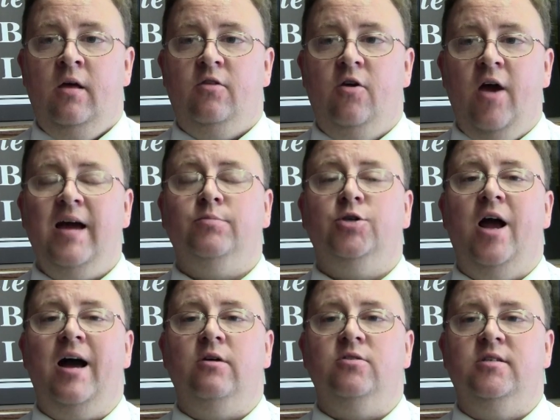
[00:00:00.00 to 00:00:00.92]
The New
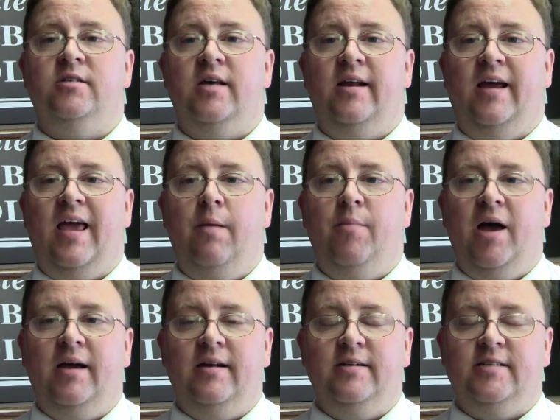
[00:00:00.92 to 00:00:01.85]
Hampshire House and Senate came
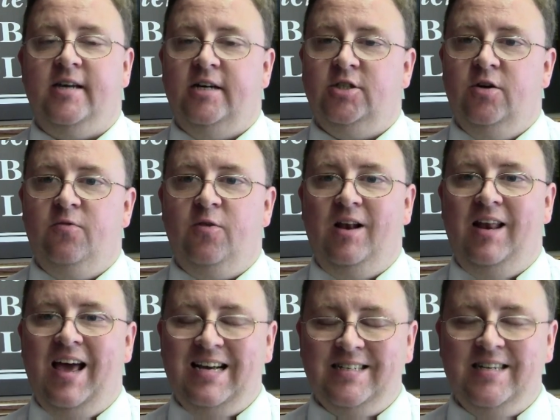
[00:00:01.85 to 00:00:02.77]
back into session for
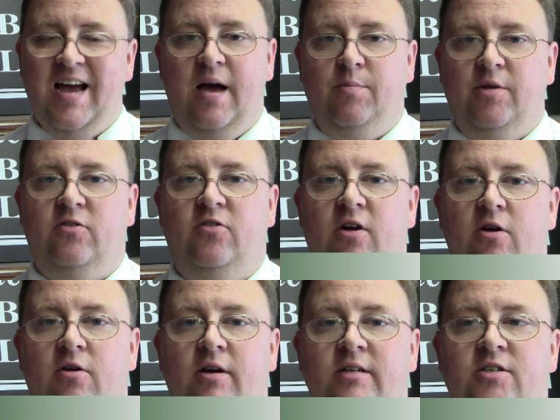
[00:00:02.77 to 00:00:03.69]
the last time this
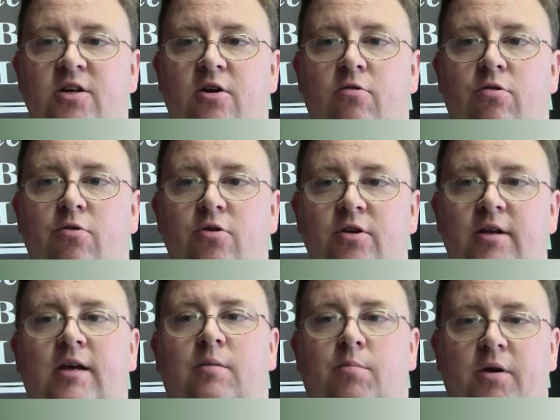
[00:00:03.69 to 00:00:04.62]
year to consider
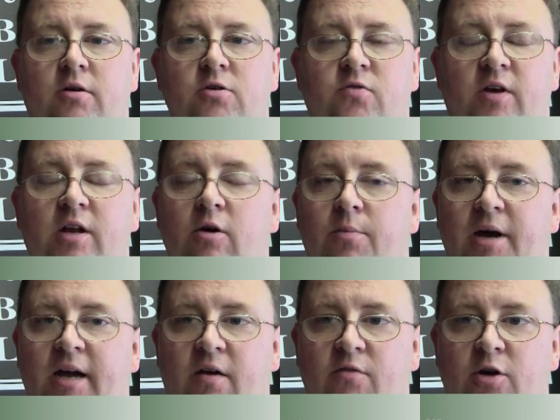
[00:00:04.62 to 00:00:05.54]
13 bills vetoed
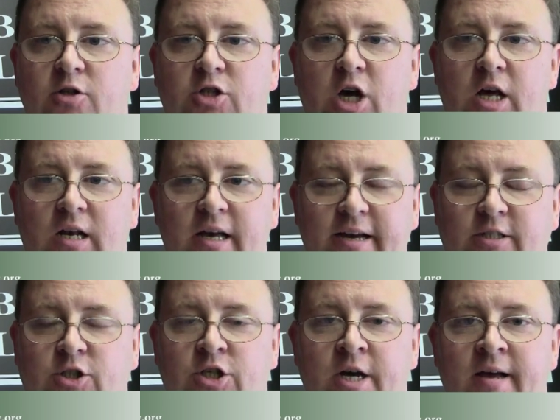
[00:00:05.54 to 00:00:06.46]
by Governor John
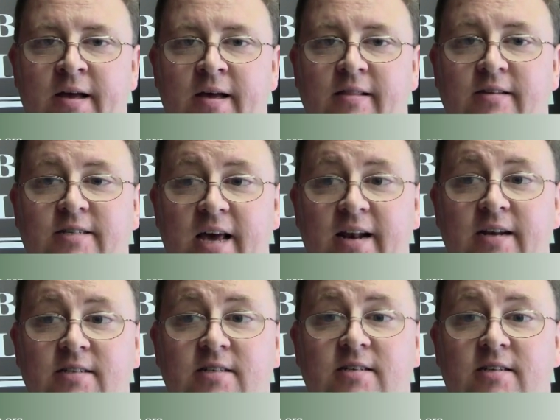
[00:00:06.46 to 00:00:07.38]
Lynch. The
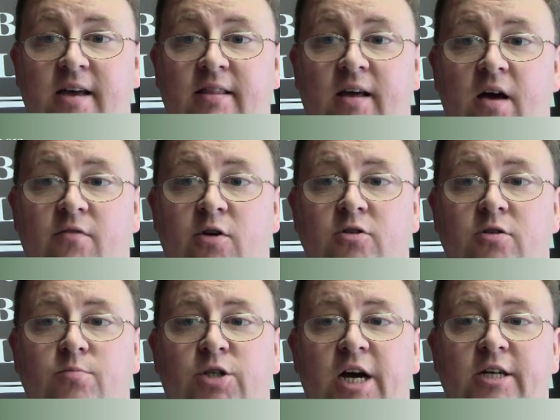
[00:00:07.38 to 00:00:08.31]
Senate sustained the
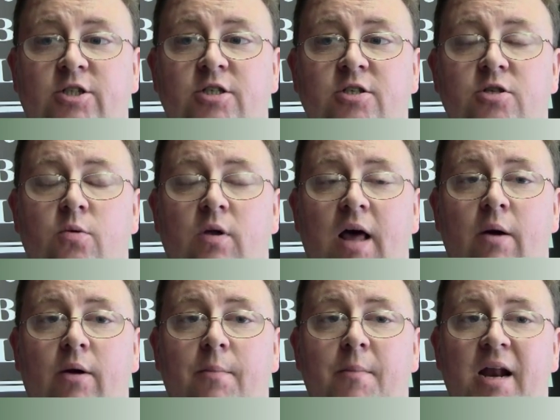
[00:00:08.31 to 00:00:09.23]
governor's objections to
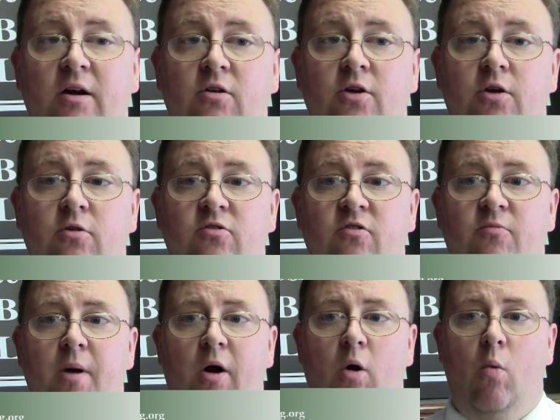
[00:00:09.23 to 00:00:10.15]
allowing medical use
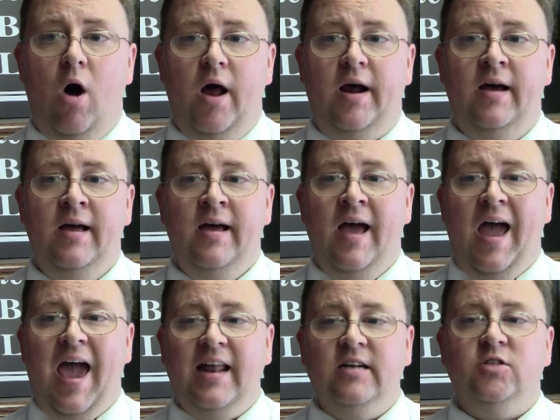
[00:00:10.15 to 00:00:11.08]
of marijuana
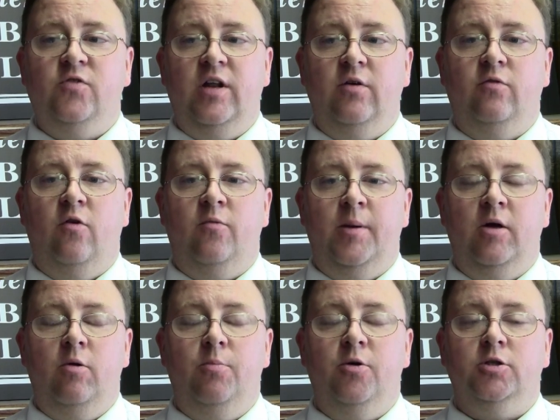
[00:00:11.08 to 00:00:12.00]
and his veto of a
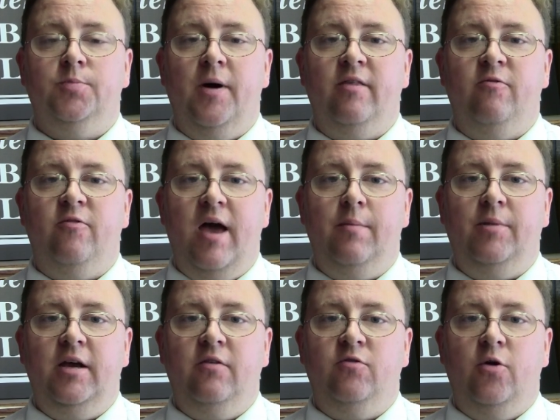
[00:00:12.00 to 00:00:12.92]
bill pushed by the
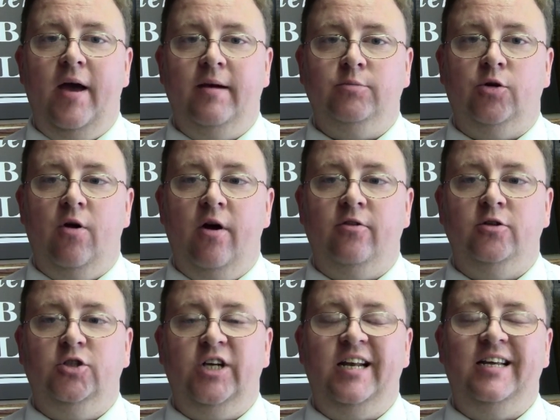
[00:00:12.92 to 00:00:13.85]
family of New Hampshire
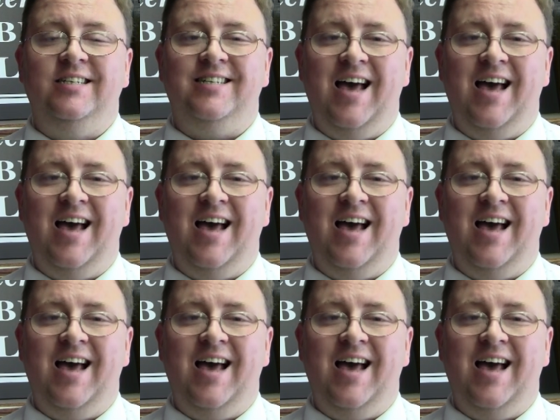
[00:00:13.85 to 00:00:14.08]
author J.D.